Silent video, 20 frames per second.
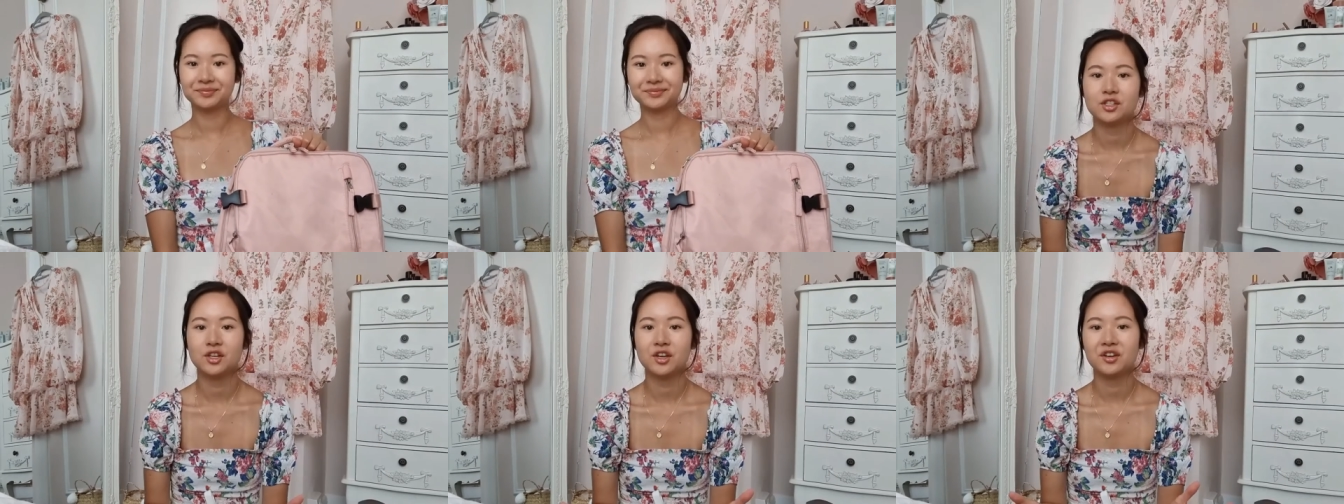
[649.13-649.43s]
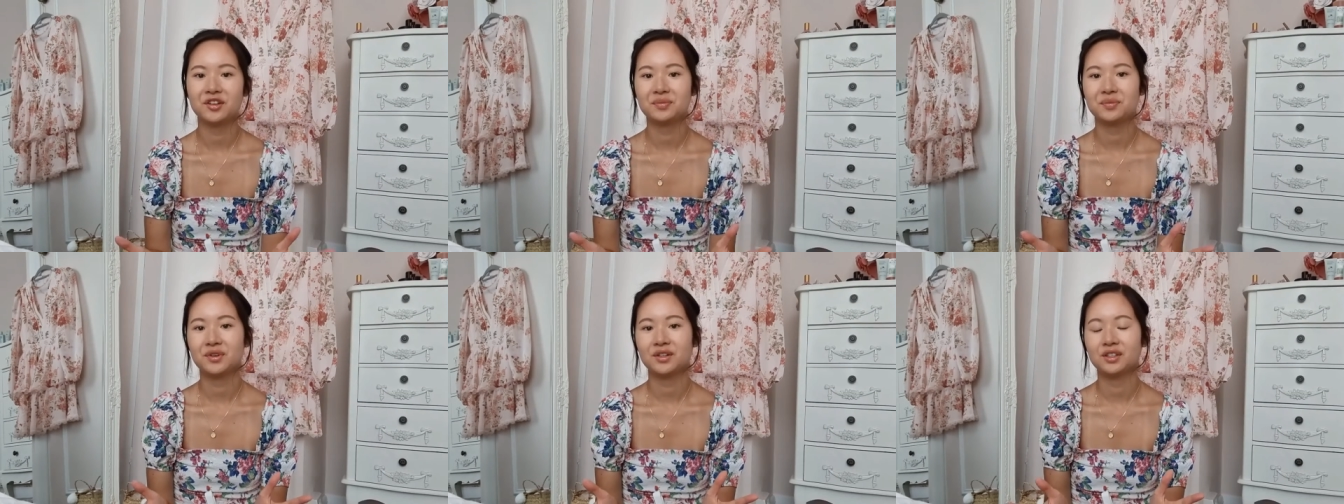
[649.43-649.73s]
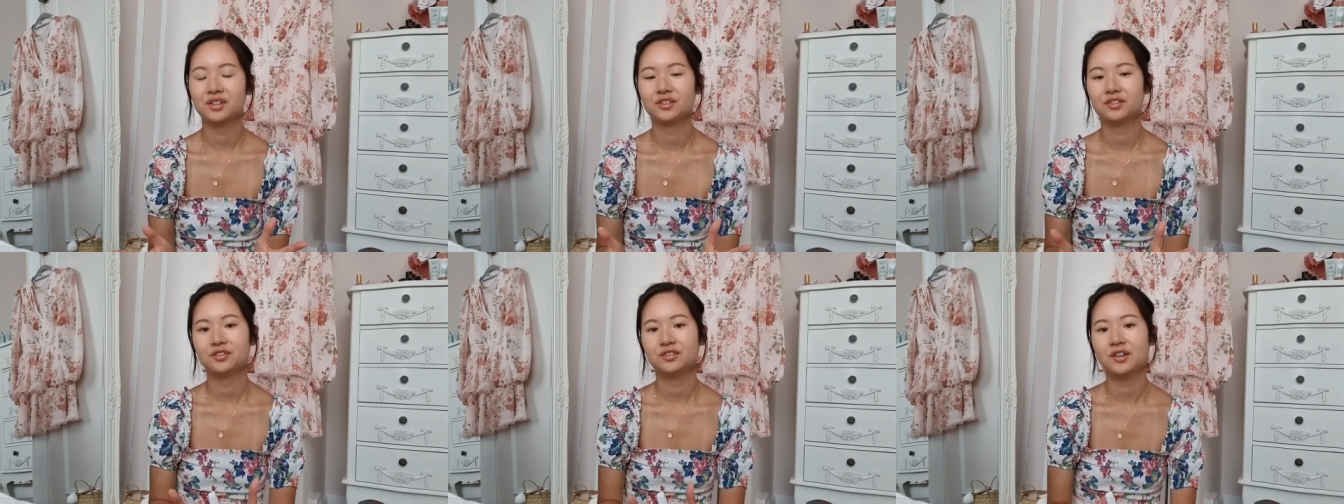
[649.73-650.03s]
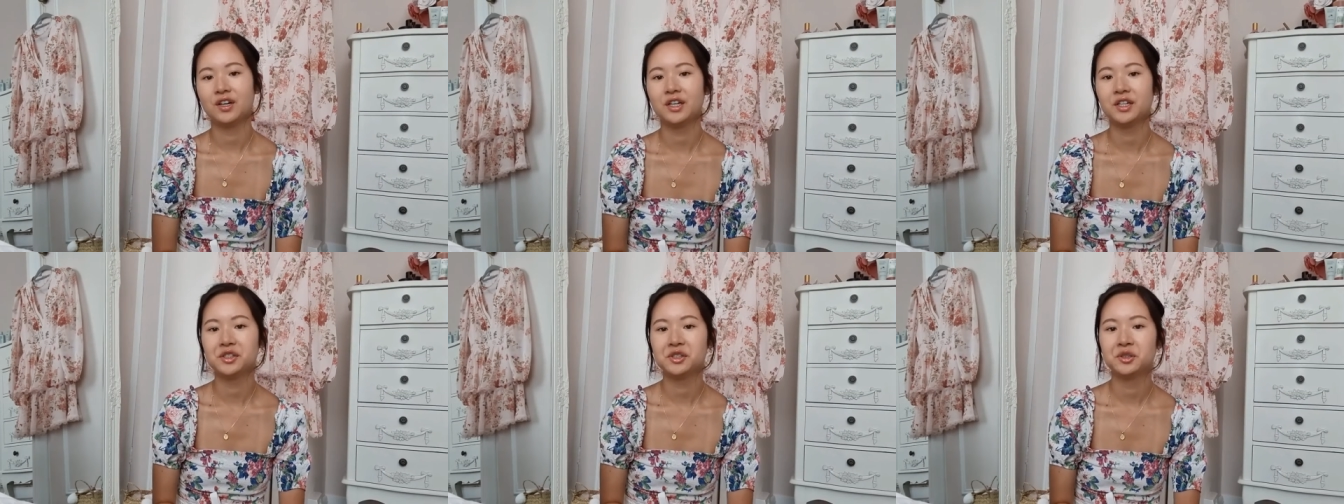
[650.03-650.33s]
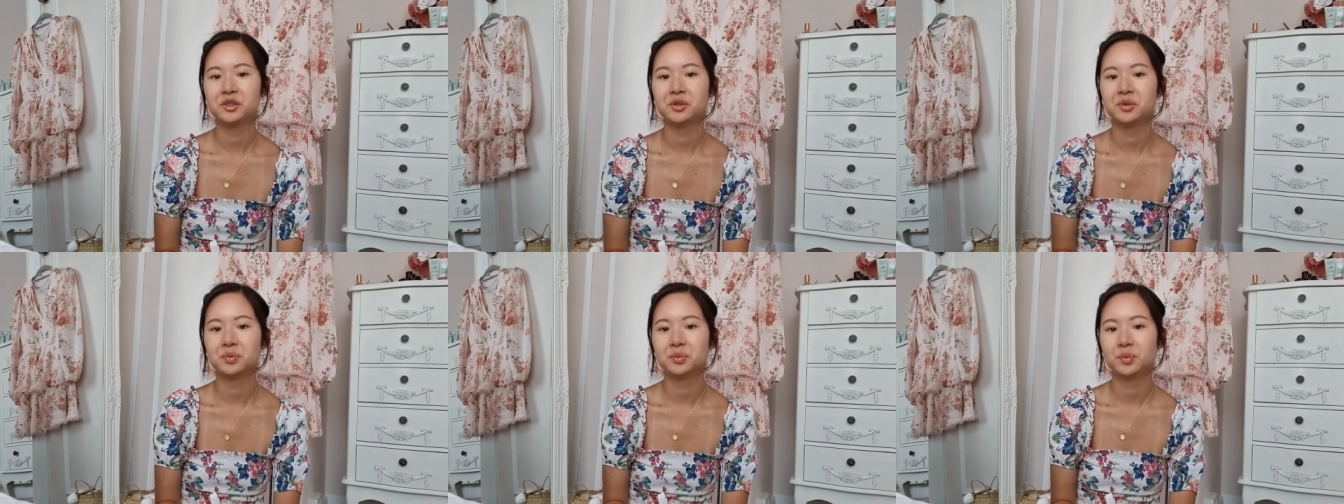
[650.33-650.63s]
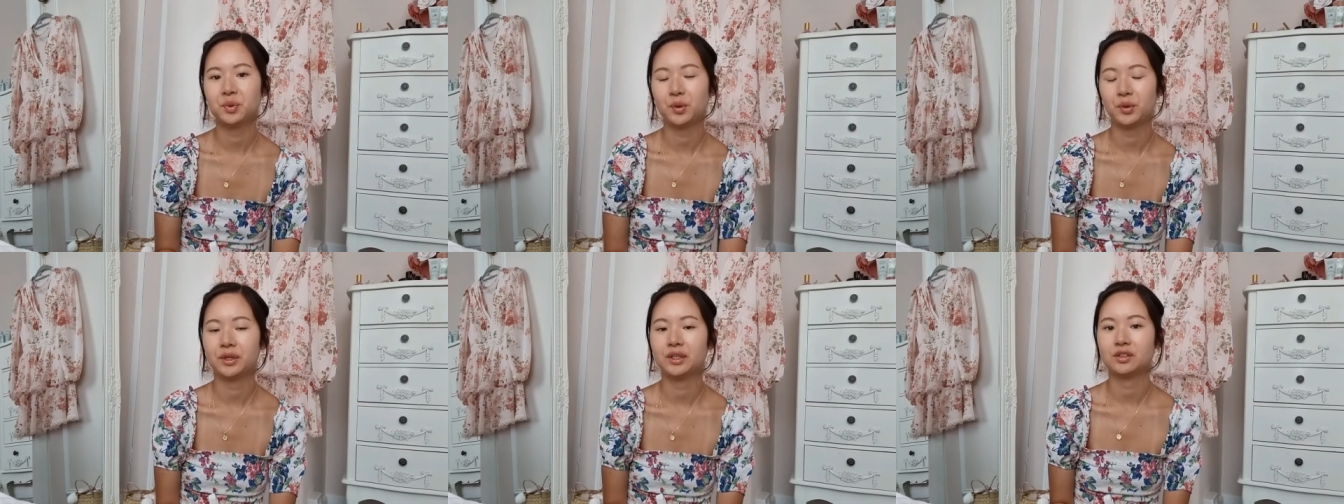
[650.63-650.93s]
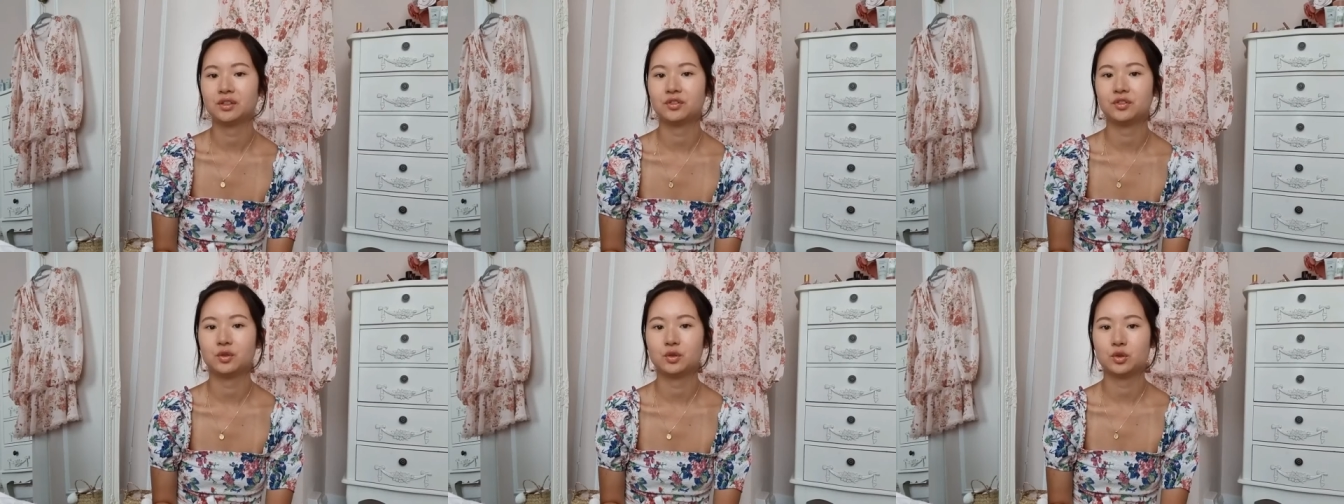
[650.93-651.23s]
so my final
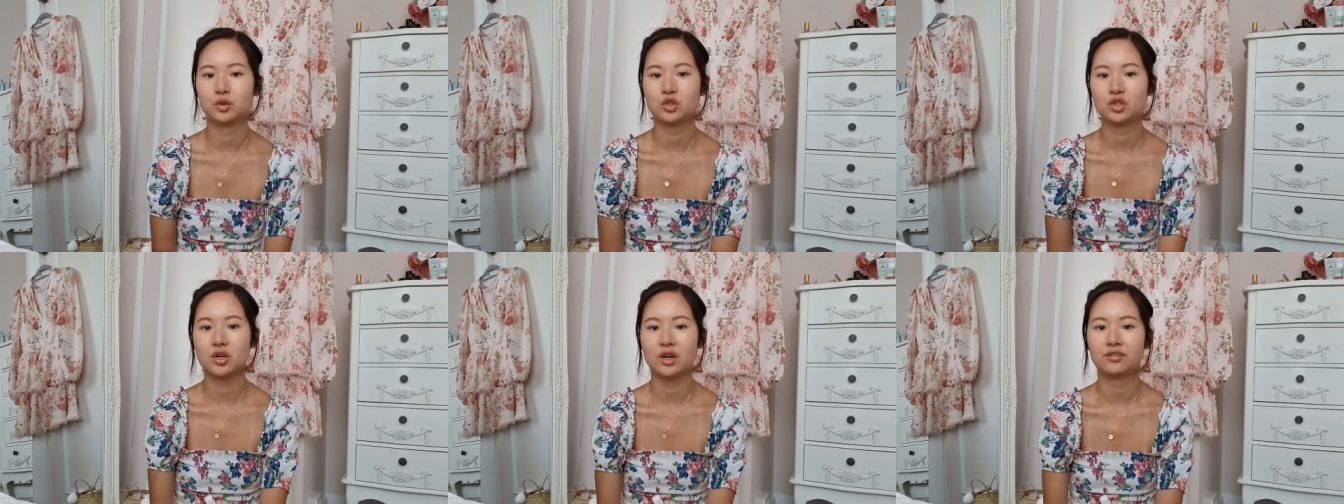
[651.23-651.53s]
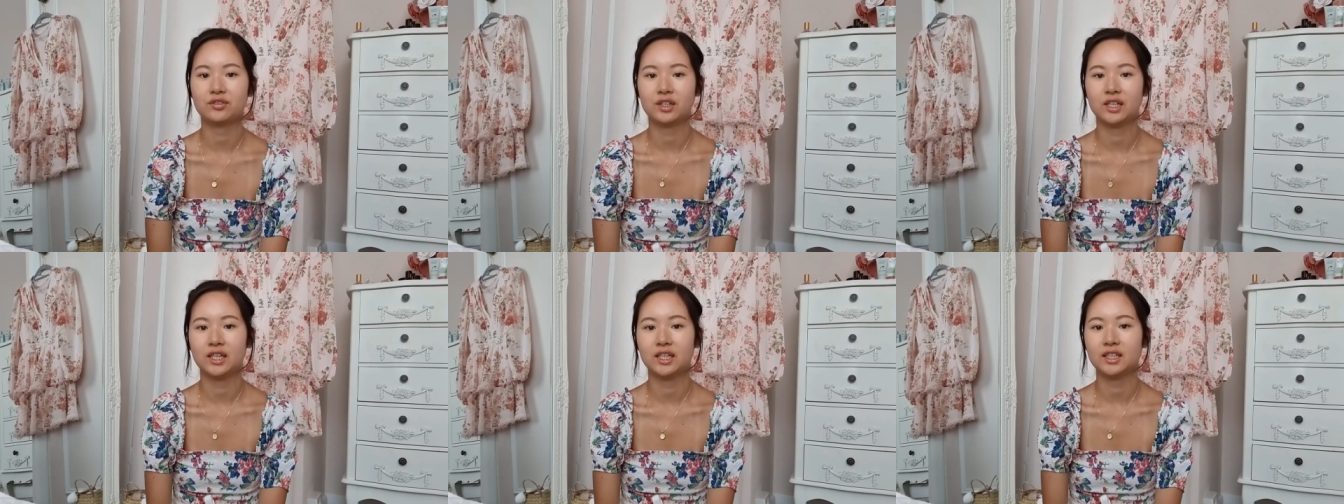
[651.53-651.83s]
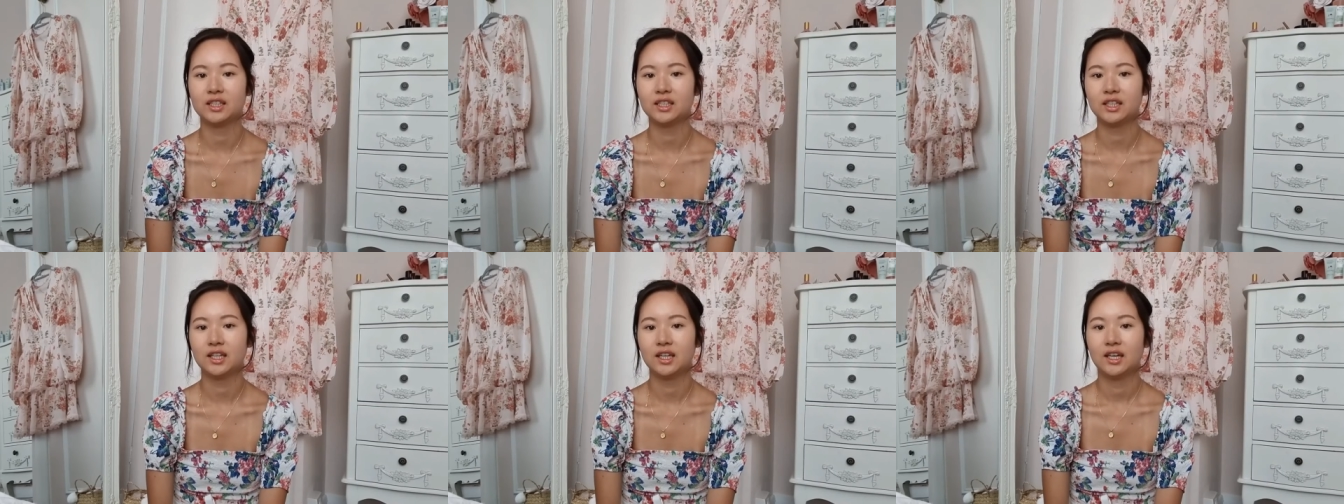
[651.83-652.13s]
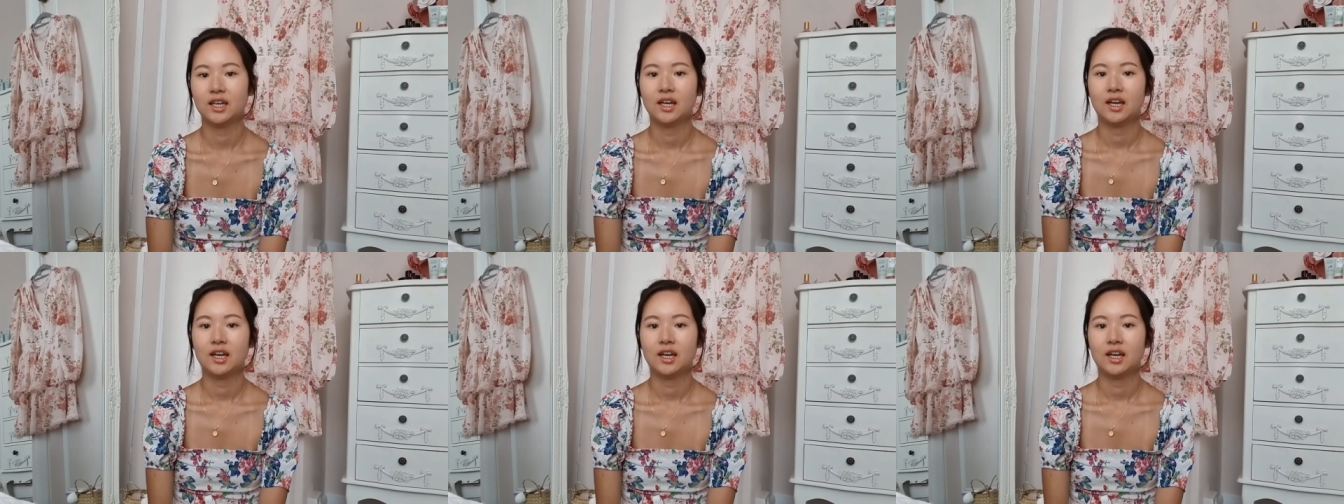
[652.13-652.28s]
point for travelling